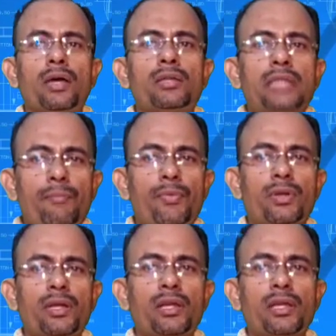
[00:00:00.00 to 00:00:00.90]

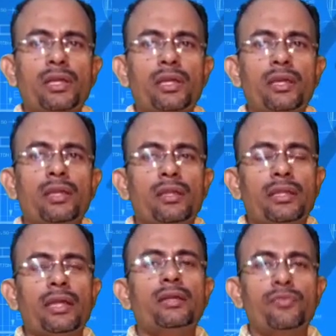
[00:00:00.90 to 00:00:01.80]
temporarily
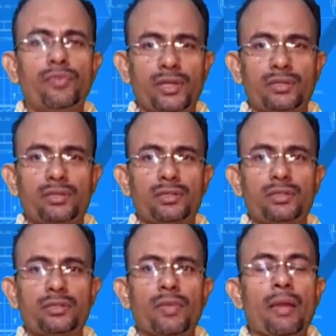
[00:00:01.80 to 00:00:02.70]
their
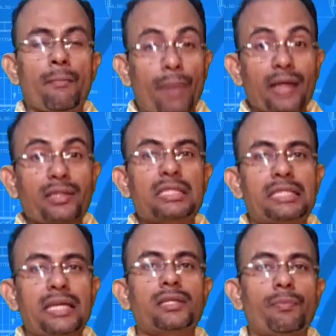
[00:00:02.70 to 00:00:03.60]
differences, but
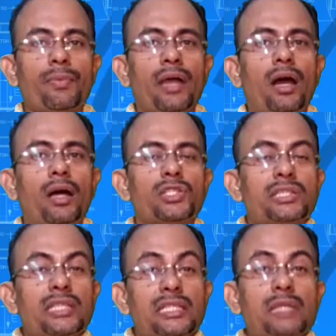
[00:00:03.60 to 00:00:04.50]
set up a
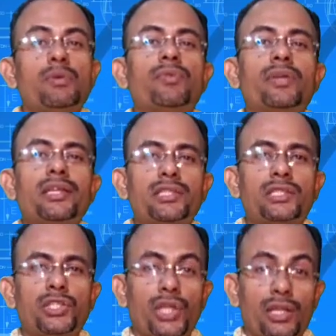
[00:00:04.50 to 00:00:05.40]
system of
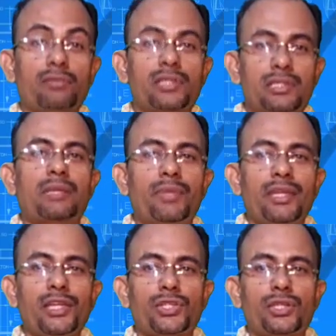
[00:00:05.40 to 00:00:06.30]
racial
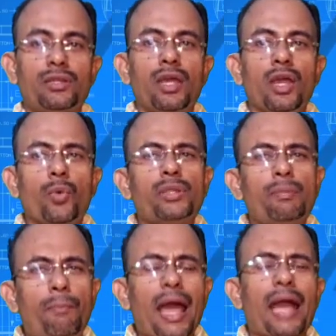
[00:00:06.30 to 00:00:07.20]
discrimination
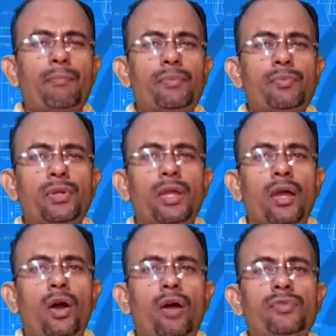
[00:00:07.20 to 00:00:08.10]
with black people
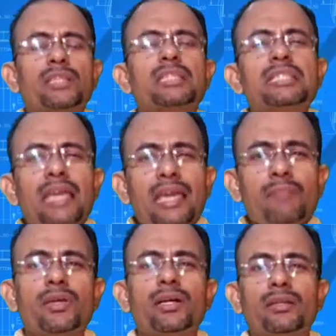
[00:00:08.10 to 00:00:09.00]
of the
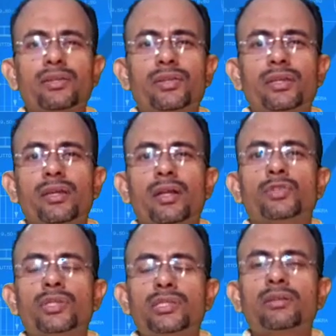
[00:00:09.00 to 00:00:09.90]
same country.
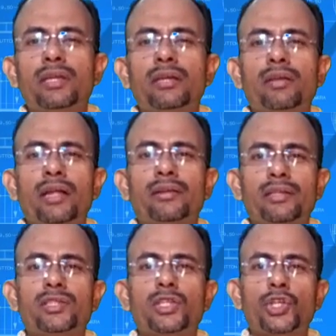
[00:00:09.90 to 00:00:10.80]
So it's a regret,
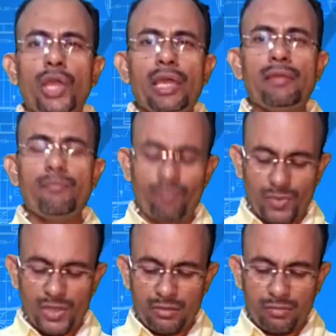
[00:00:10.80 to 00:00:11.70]
it's a shame.
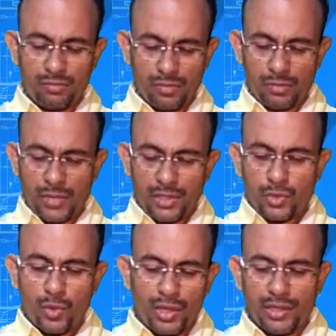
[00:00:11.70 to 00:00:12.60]
That
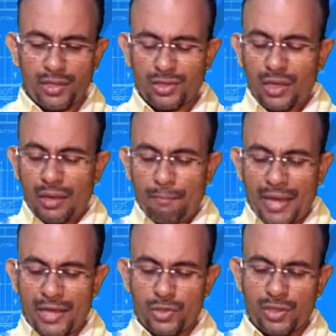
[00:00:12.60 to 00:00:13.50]
is why he is
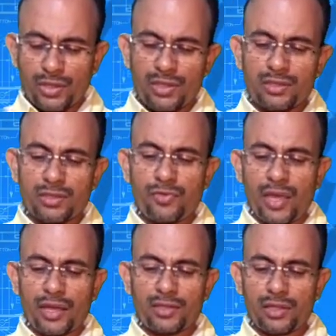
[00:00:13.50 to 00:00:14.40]
mentioning this
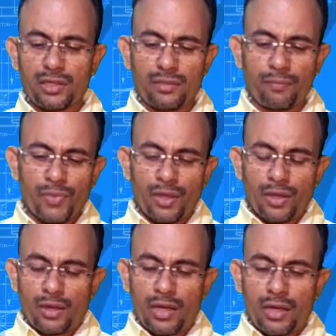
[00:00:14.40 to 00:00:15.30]
fact here.
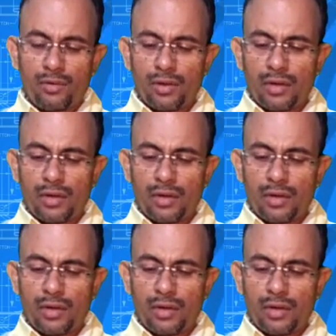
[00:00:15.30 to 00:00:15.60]
Now,